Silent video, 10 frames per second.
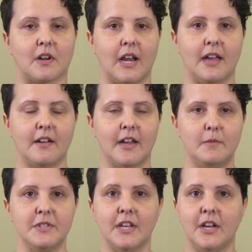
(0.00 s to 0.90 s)
learning
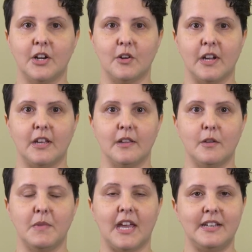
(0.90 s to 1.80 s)
outcomes,
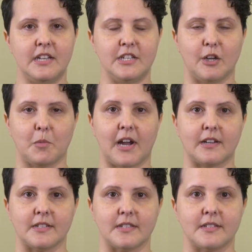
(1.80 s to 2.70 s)
curriculum, and teaching
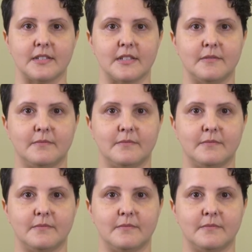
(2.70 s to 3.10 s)
practices.